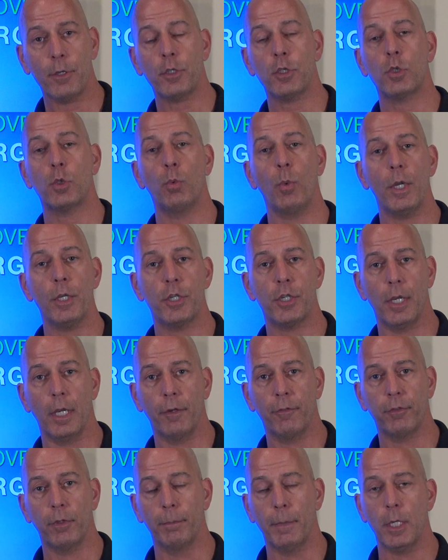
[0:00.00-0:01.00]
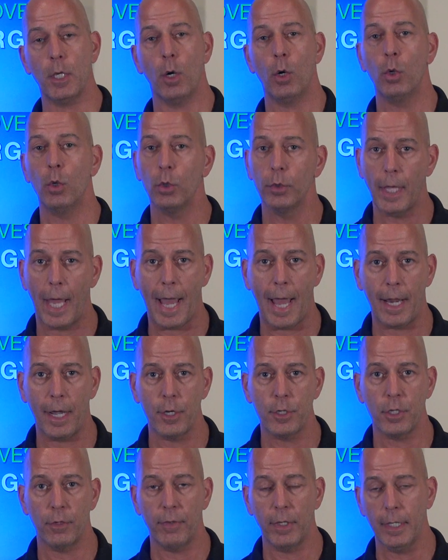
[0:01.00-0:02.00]
switching from the old
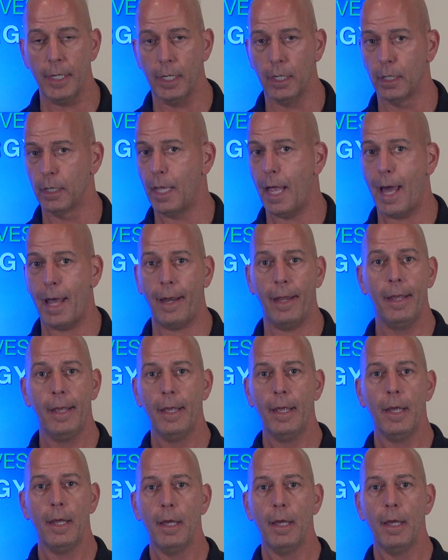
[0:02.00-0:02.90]
adage of eating a lot of